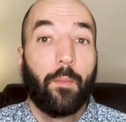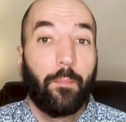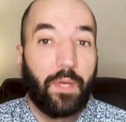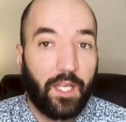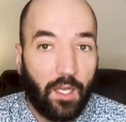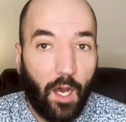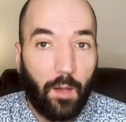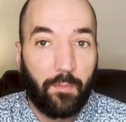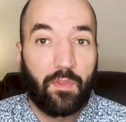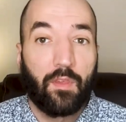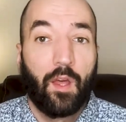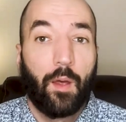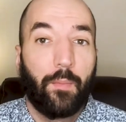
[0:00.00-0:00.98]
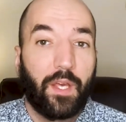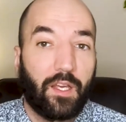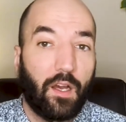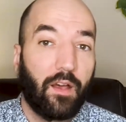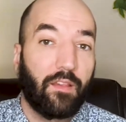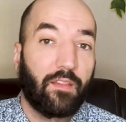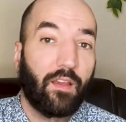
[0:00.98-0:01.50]
becomes
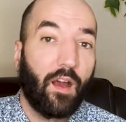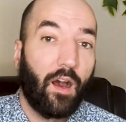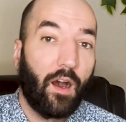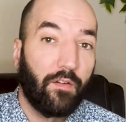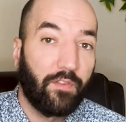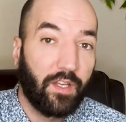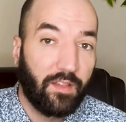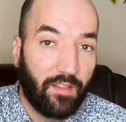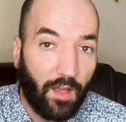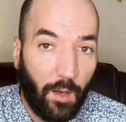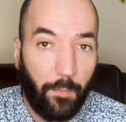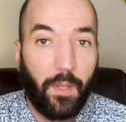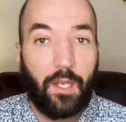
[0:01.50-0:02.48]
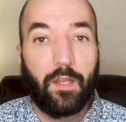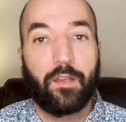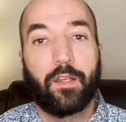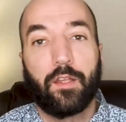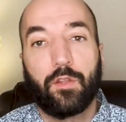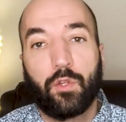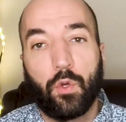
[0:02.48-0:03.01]
because of its
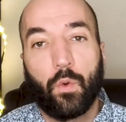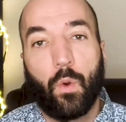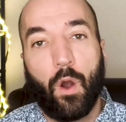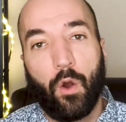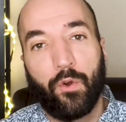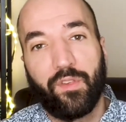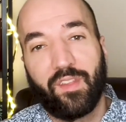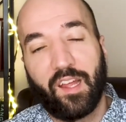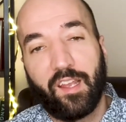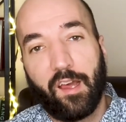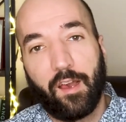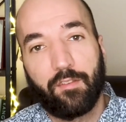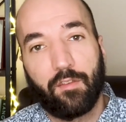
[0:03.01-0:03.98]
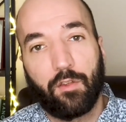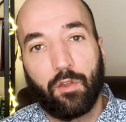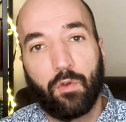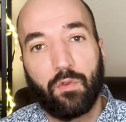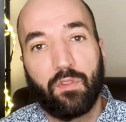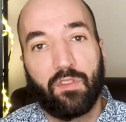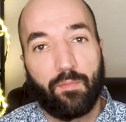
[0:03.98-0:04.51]
ability to host and
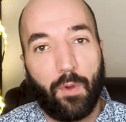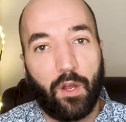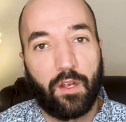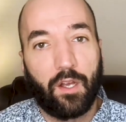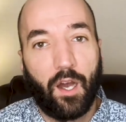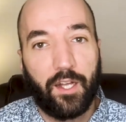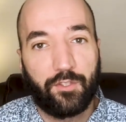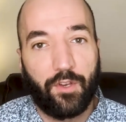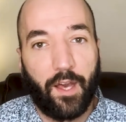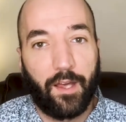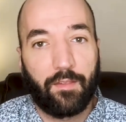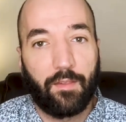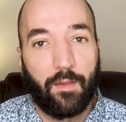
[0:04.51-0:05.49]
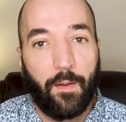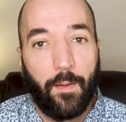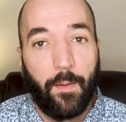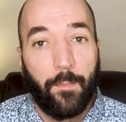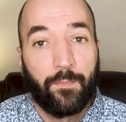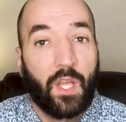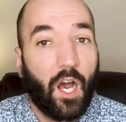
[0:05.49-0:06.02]
execute smart contracts.
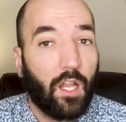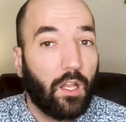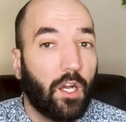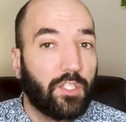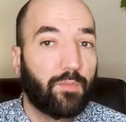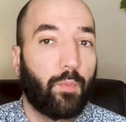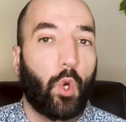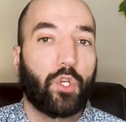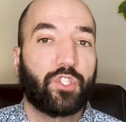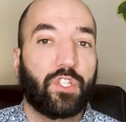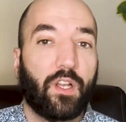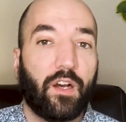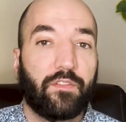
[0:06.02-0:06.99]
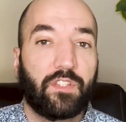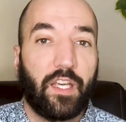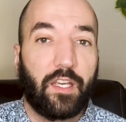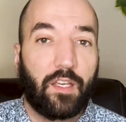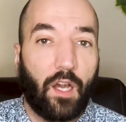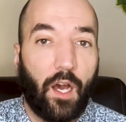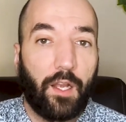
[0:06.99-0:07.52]
A large portion of the
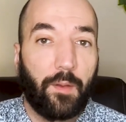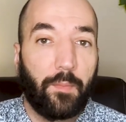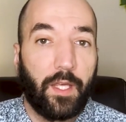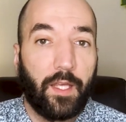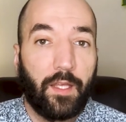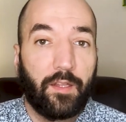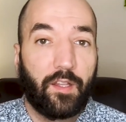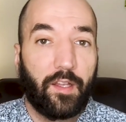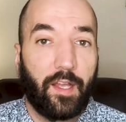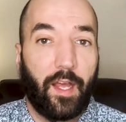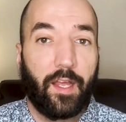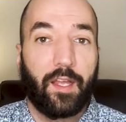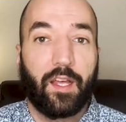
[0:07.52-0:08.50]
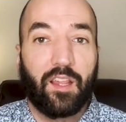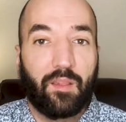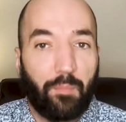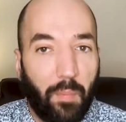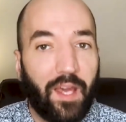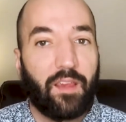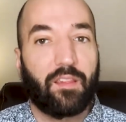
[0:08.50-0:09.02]
economy today is
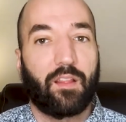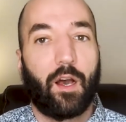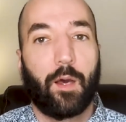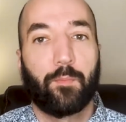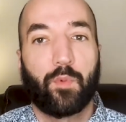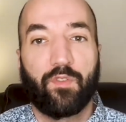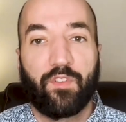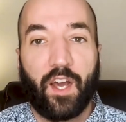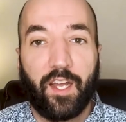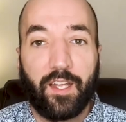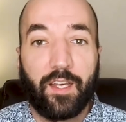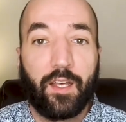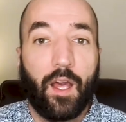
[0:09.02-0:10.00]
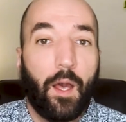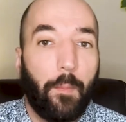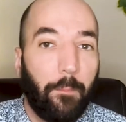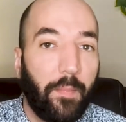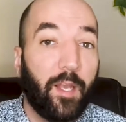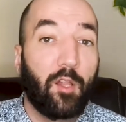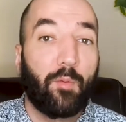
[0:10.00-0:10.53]
based on providing
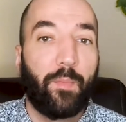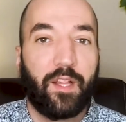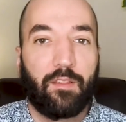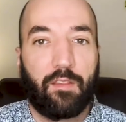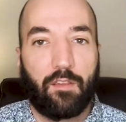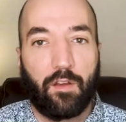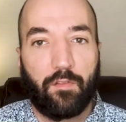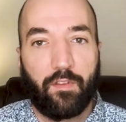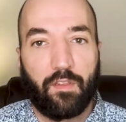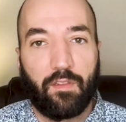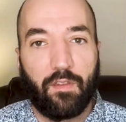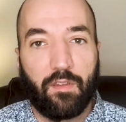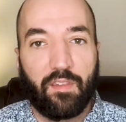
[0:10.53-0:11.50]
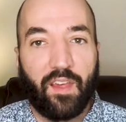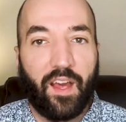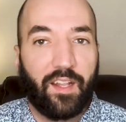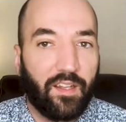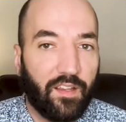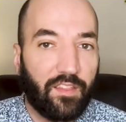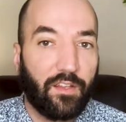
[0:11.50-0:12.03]
middlemen services,
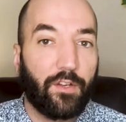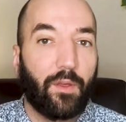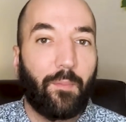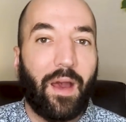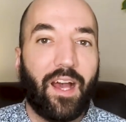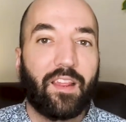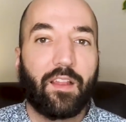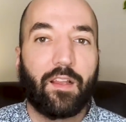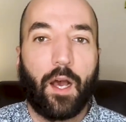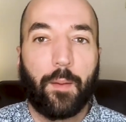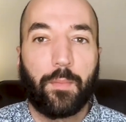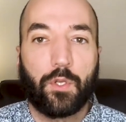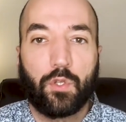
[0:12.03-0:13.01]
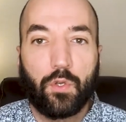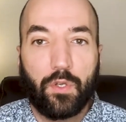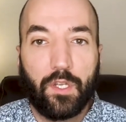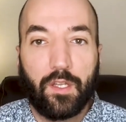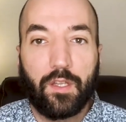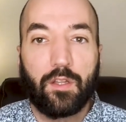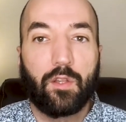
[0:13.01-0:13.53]
and Ethereum has an
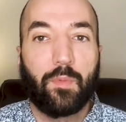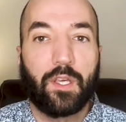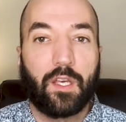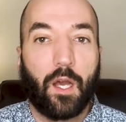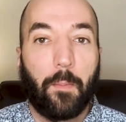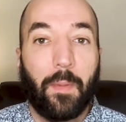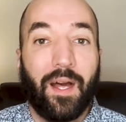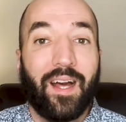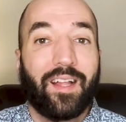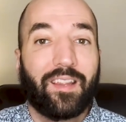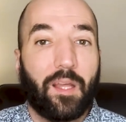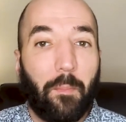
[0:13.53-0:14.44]
opportunity to become the